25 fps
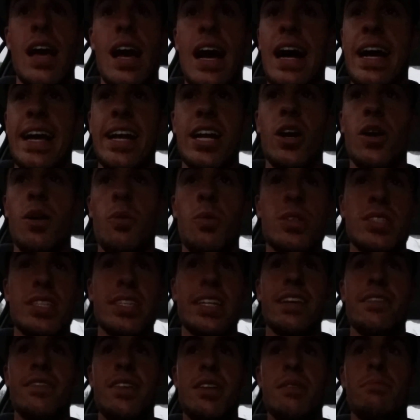It
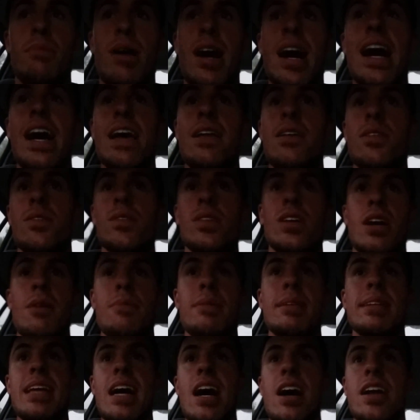wasn't even in mind
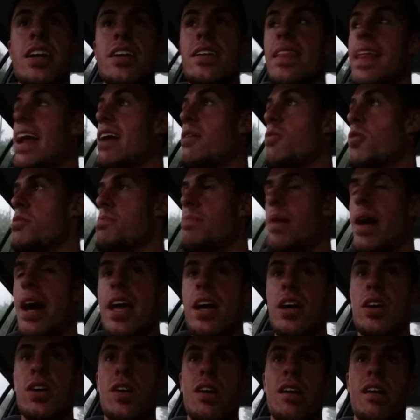coming down here that I would buy
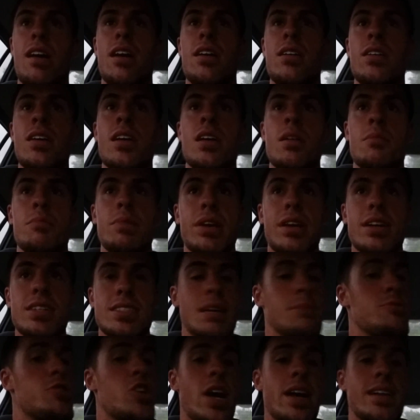a car,
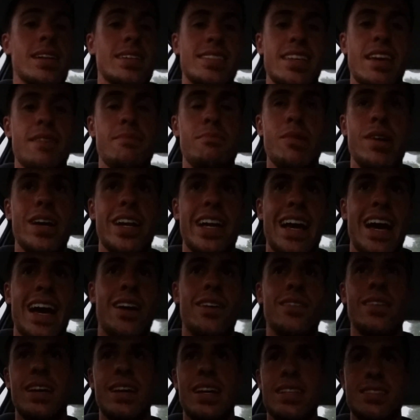because I'm trying to save money.
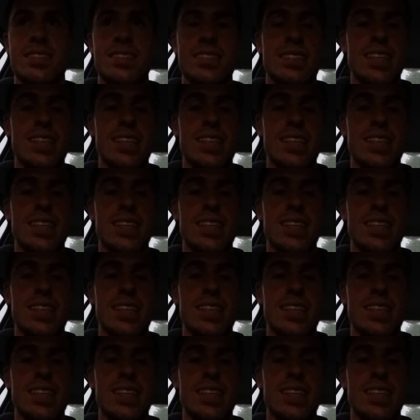That's